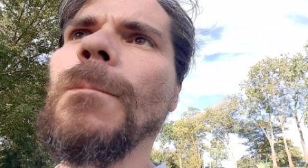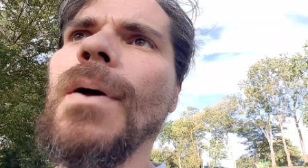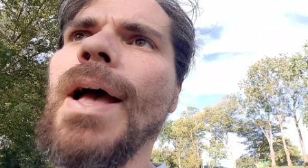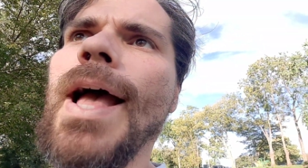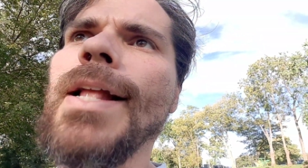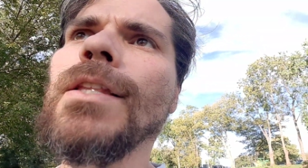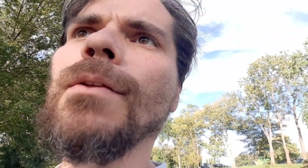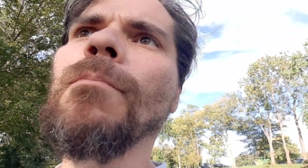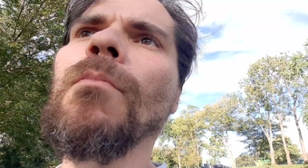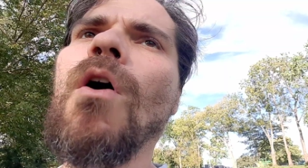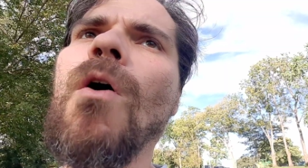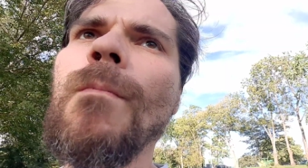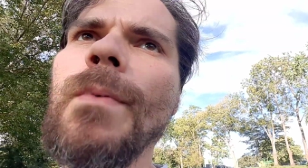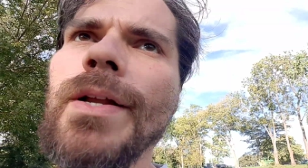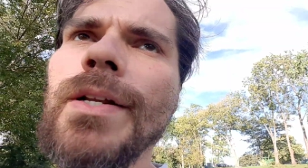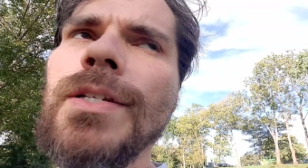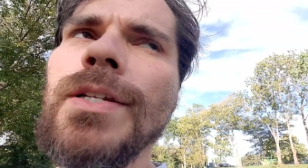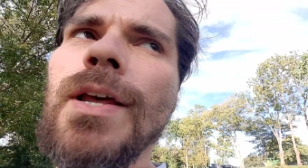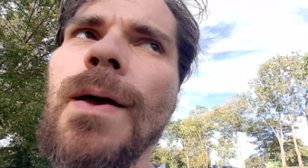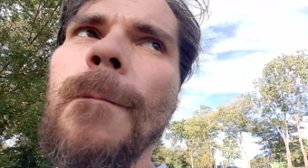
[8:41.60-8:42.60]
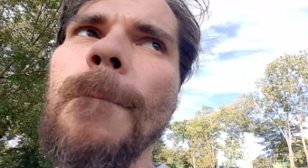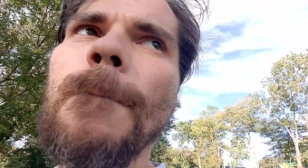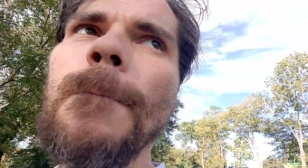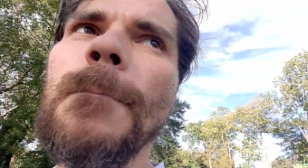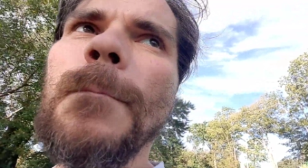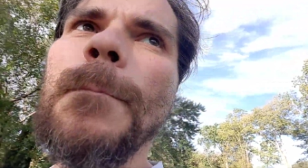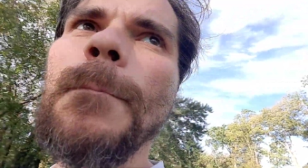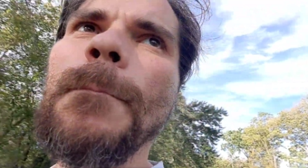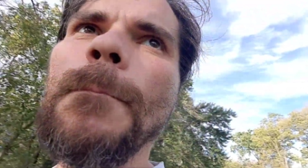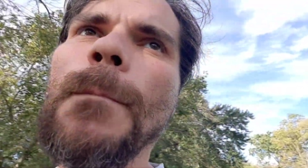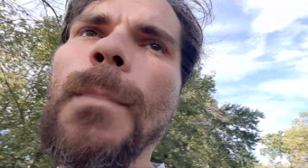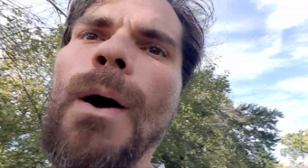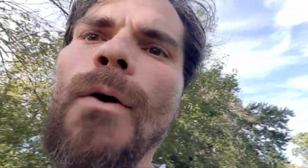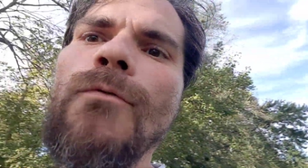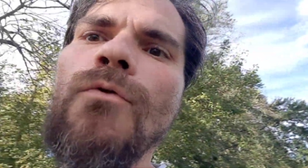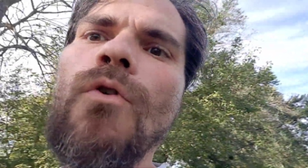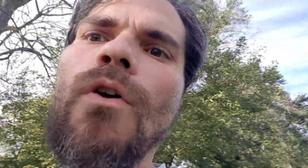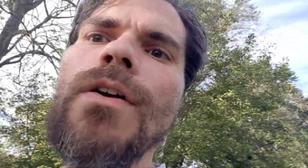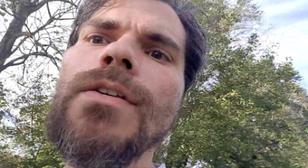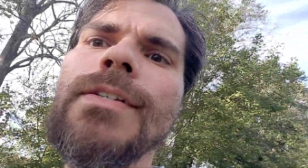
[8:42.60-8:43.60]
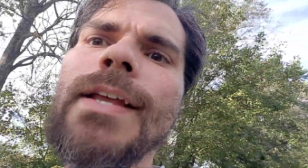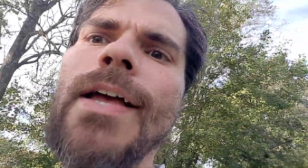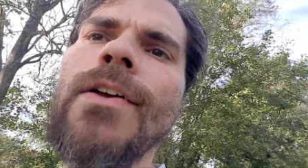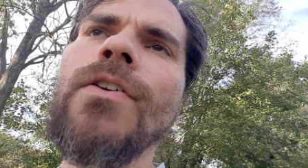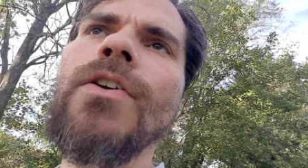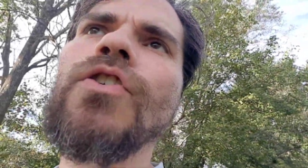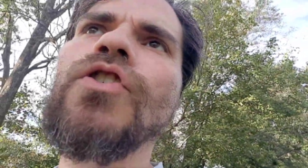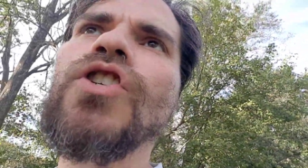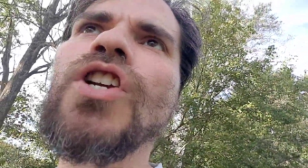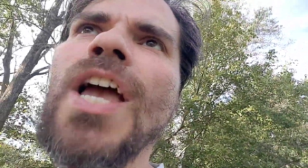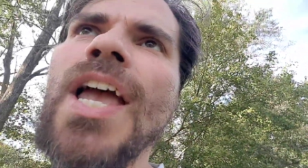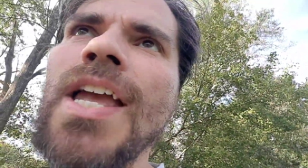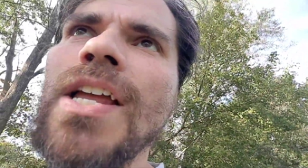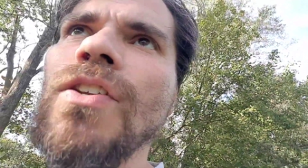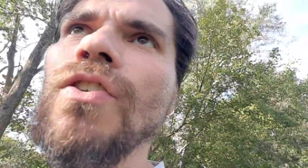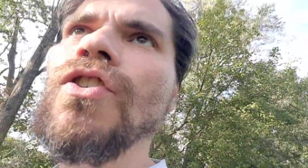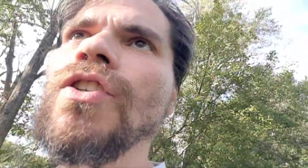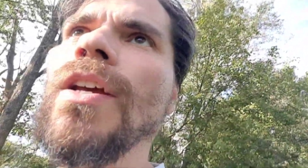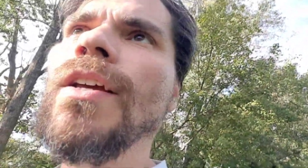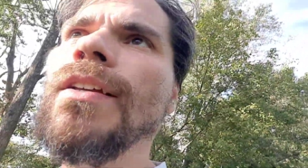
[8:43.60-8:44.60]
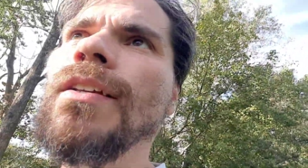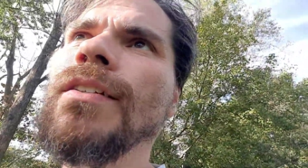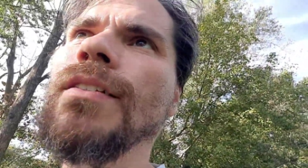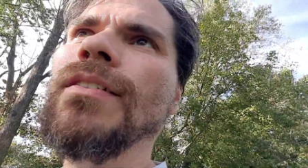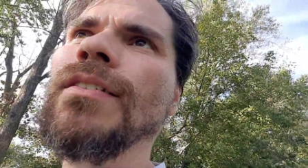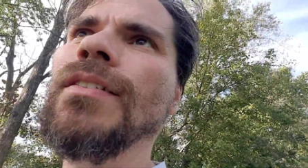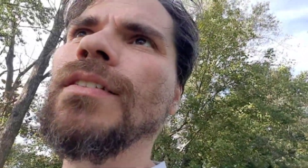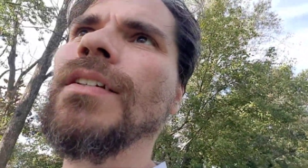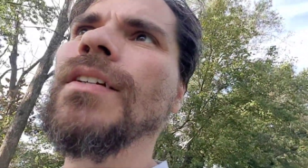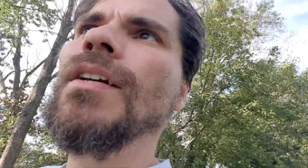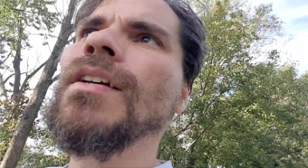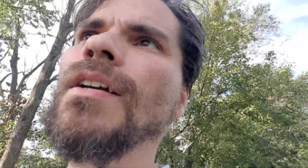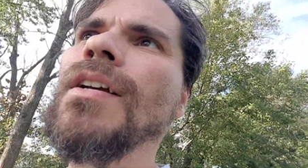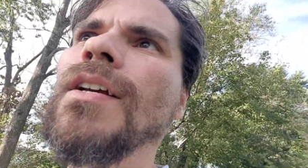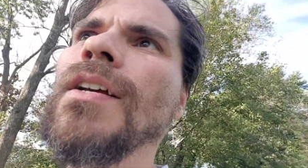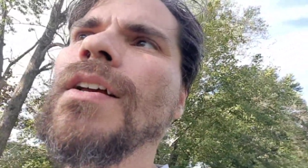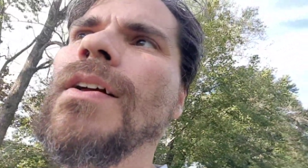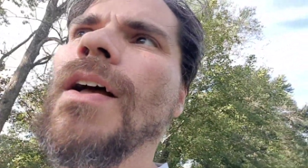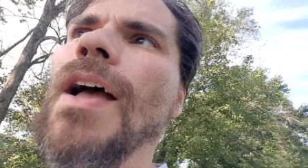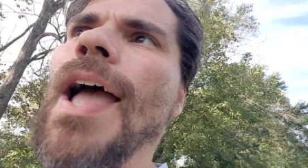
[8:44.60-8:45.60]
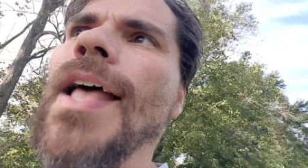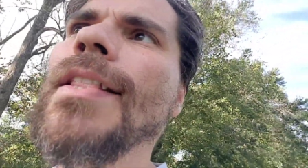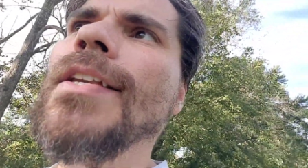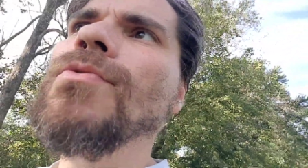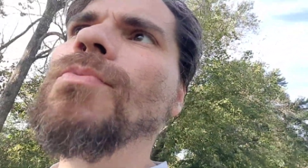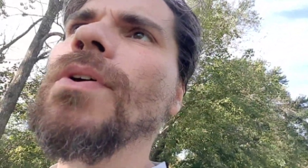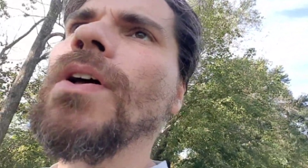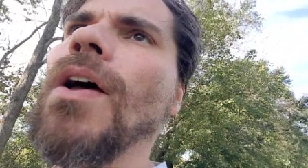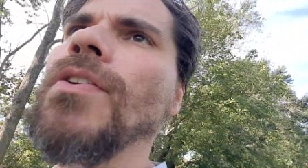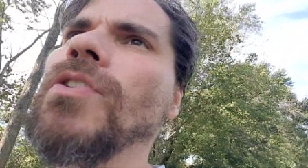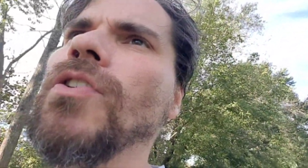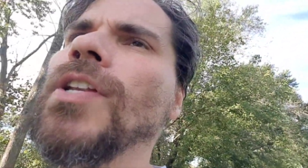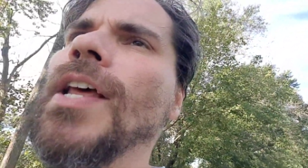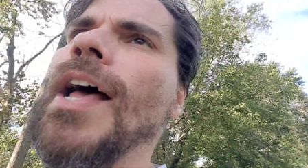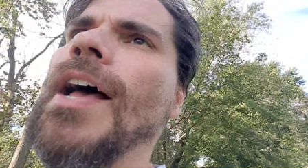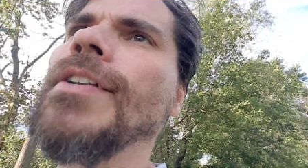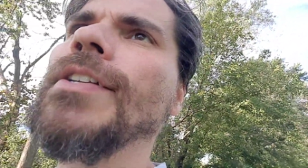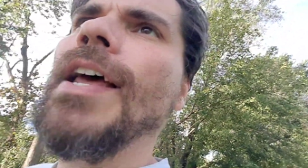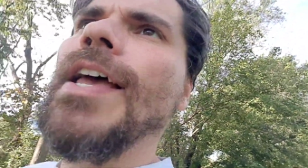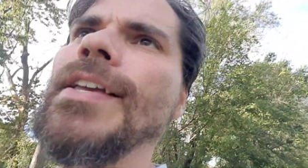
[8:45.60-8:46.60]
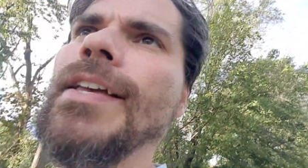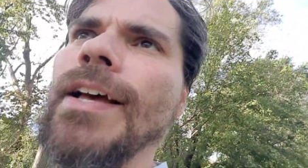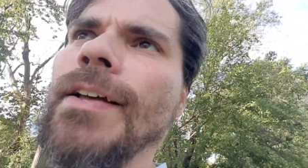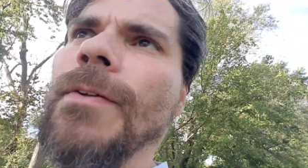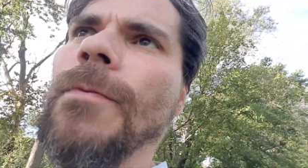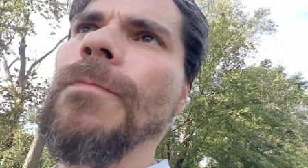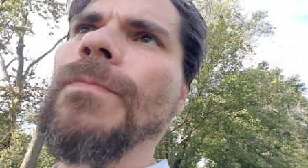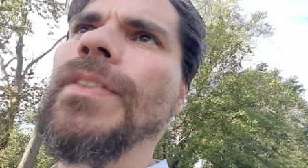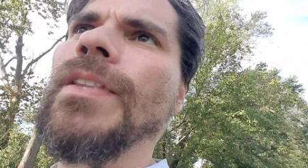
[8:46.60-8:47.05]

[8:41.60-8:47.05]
at the moment. But of course, that could change. At least when it comes to Talladega.